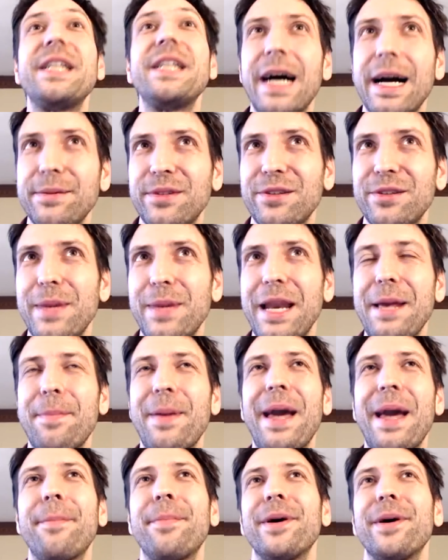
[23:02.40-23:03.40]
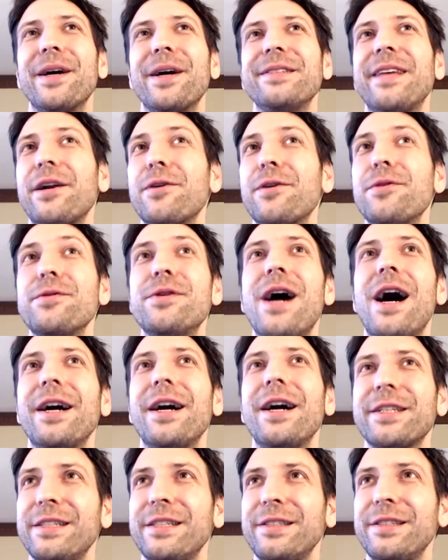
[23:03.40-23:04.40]
times as many papers that are
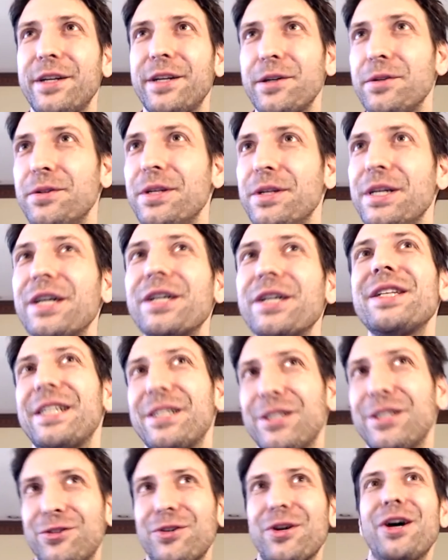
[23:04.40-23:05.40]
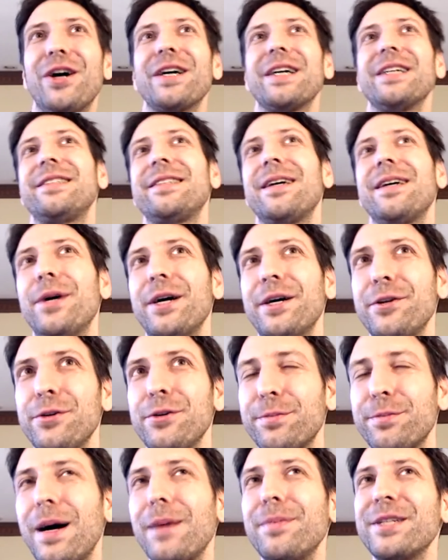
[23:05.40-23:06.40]
not considered nearly as strong as someone
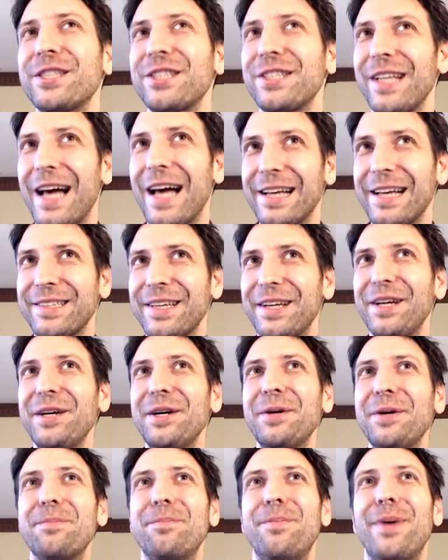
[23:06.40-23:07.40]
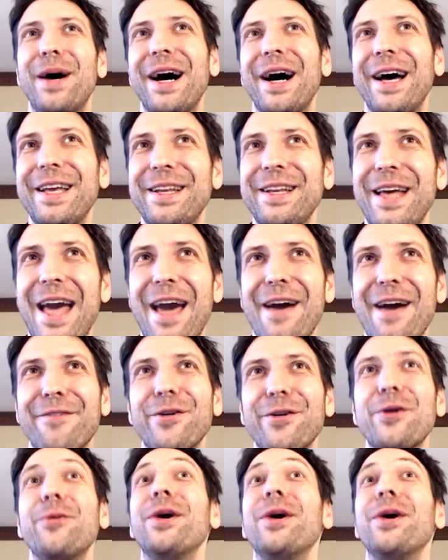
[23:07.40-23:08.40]
who's published less, but
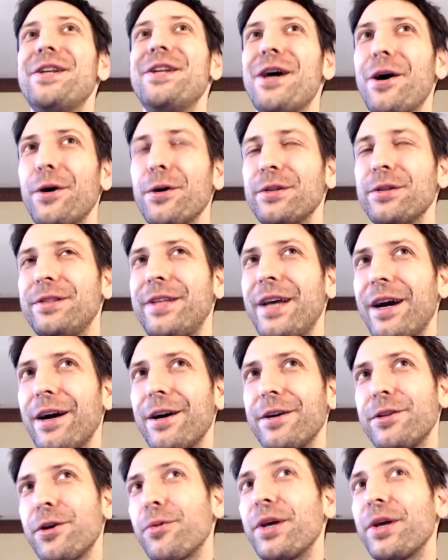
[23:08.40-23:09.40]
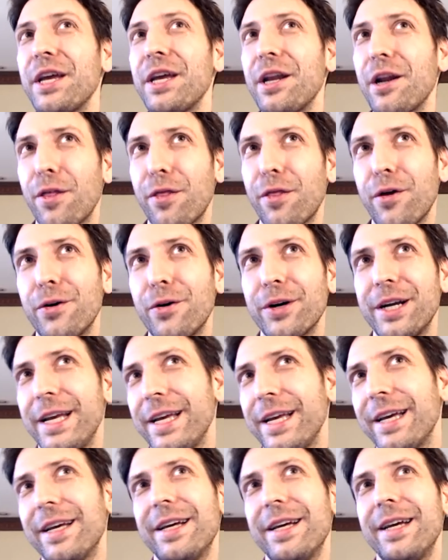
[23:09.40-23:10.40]
everyone knows they're really an
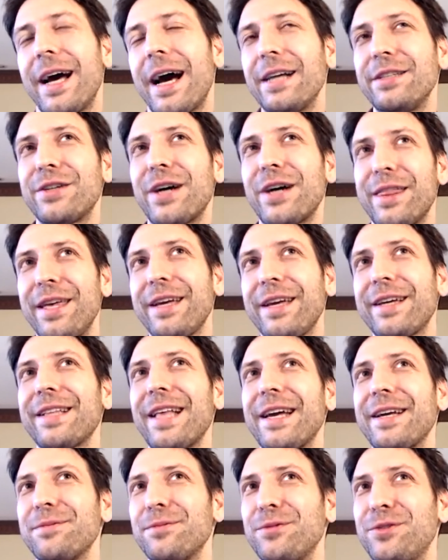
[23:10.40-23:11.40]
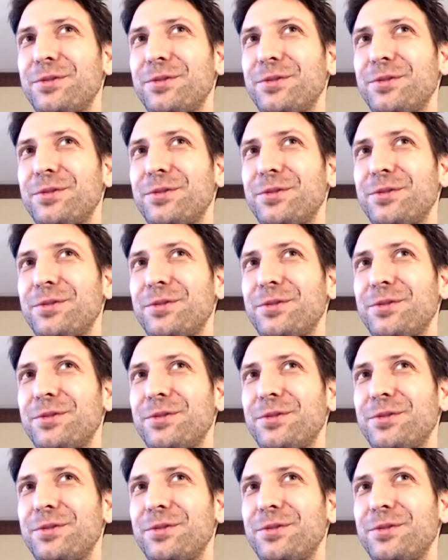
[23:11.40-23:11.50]
authority. And so I think like